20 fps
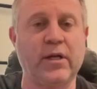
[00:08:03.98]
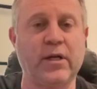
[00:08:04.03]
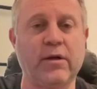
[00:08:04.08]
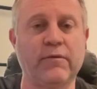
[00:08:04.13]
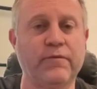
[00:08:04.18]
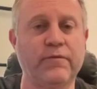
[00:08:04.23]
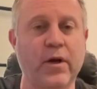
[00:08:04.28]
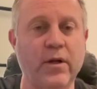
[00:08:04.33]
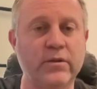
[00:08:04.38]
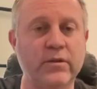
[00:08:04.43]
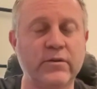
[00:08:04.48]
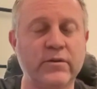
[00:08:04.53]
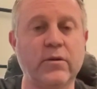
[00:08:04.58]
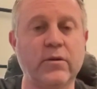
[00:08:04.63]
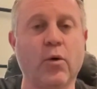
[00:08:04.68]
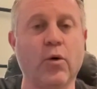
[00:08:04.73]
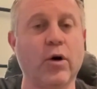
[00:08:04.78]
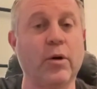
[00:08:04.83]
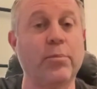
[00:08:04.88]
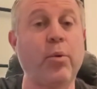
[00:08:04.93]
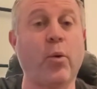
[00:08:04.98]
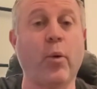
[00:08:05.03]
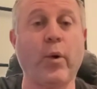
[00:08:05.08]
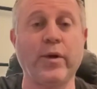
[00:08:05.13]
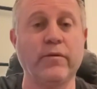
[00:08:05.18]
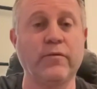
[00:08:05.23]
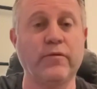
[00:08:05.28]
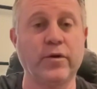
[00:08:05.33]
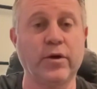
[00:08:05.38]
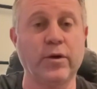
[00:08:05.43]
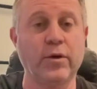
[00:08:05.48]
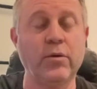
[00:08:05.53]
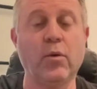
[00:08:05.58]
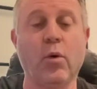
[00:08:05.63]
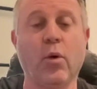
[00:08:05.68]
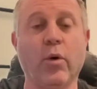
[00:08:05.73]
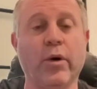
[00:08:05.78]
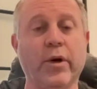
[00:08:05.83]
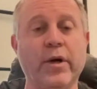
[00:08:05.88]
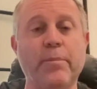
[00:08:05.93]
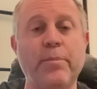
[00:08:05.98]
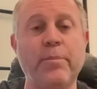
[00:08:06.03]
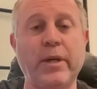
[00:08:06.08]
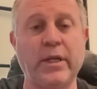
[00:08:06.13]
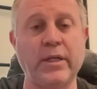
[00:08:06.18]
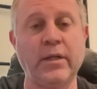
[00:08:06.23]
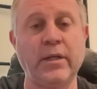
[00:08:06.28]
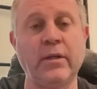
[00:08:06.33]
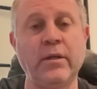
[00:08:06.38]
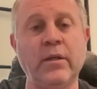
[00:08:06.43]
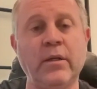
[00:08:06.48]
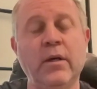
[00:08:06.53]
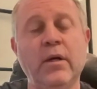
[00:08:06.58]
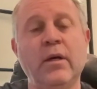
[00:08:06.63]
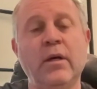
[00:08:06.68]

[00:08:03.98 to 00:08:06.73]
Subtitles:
fault or a point of view or an opinion.